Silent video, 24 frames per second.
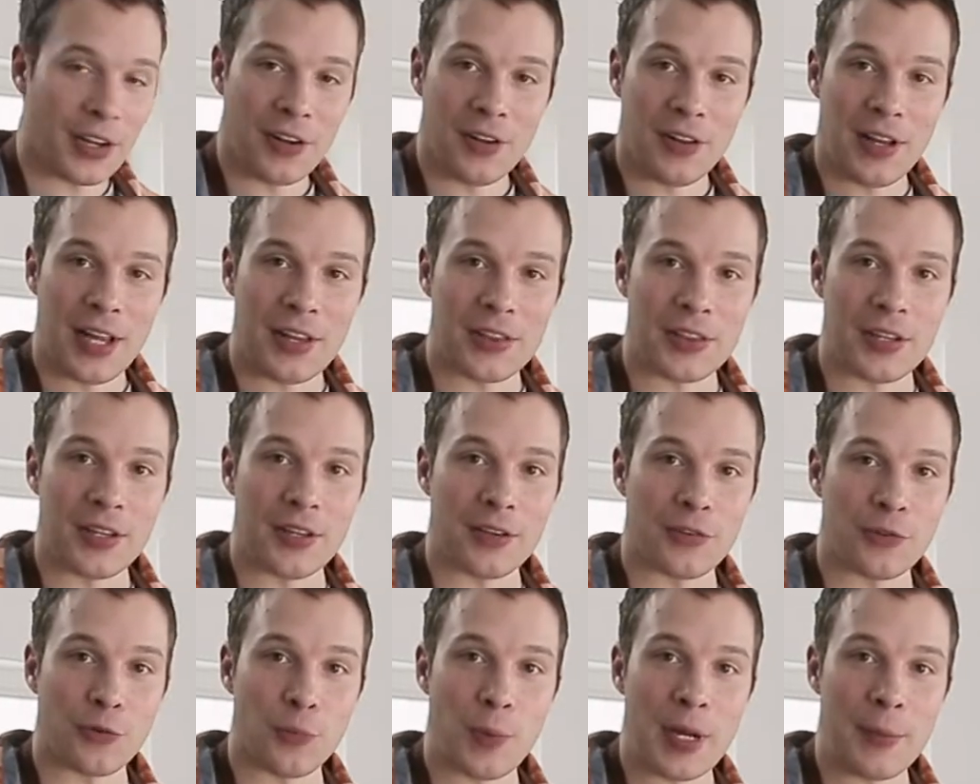gonna let
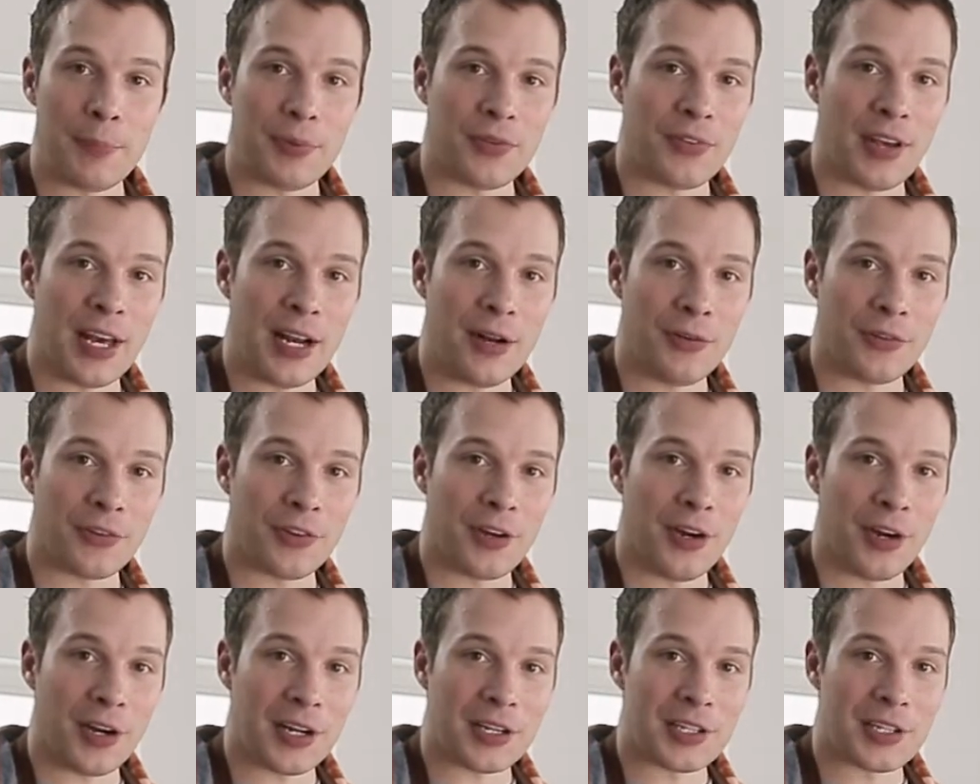the sweet potatoes
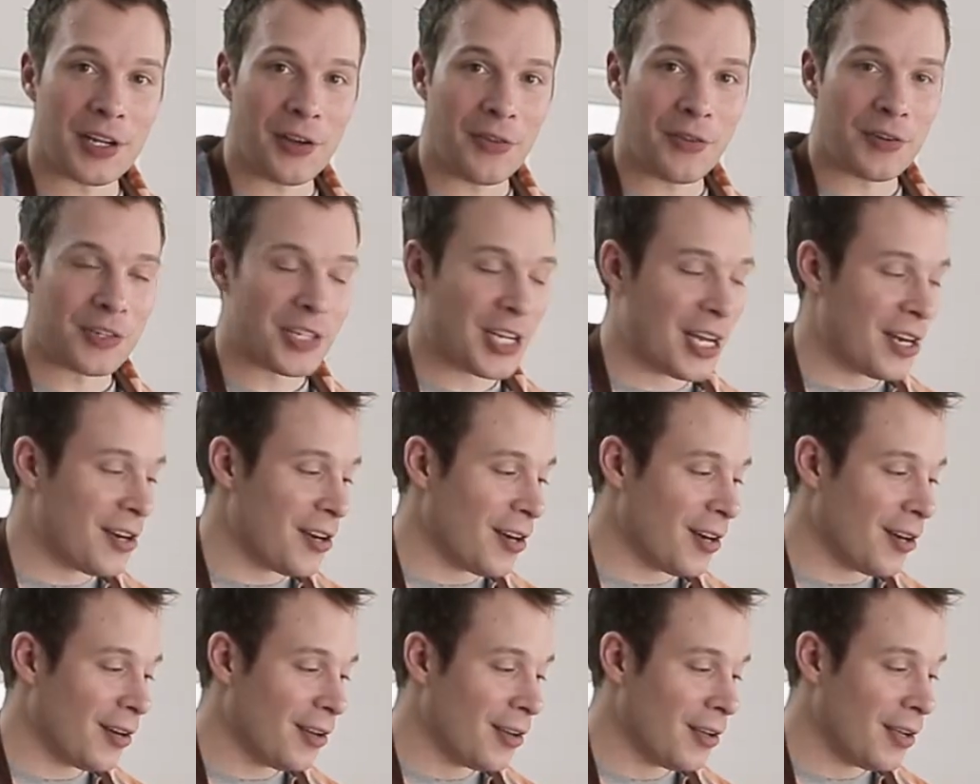cook until they're
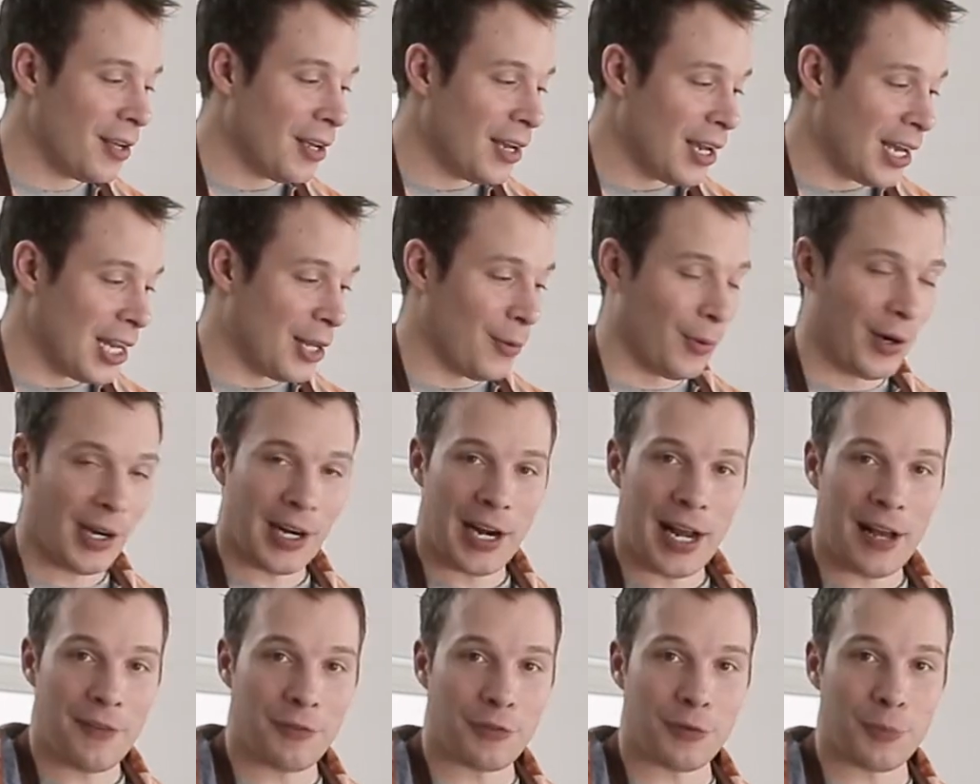tender, and then we're
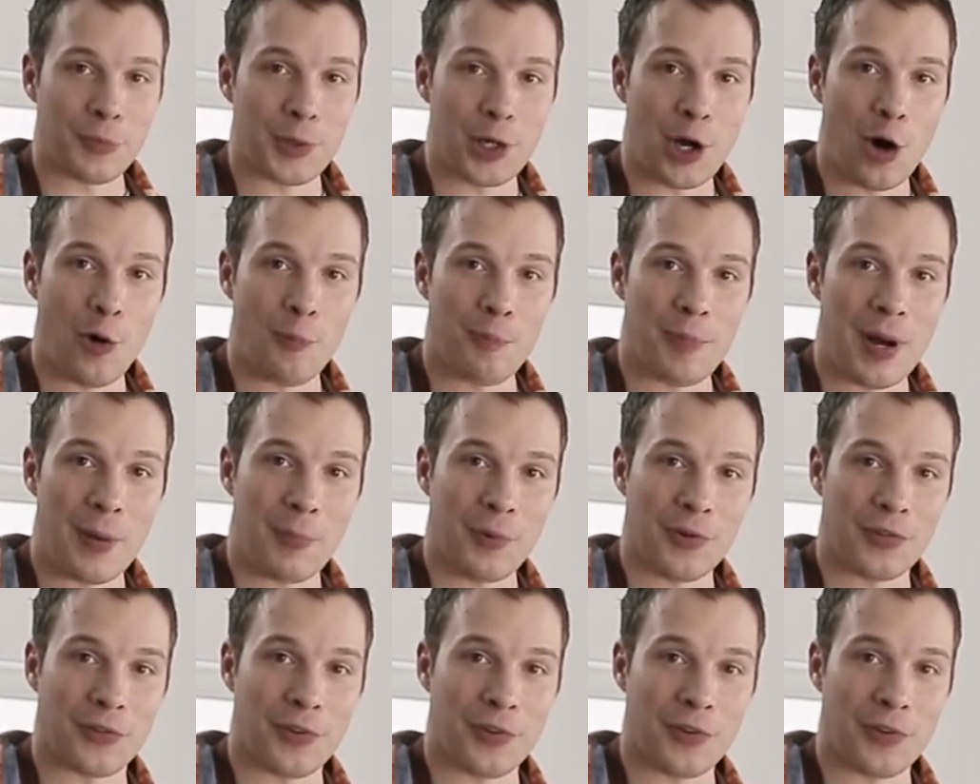gonna have some goat pepper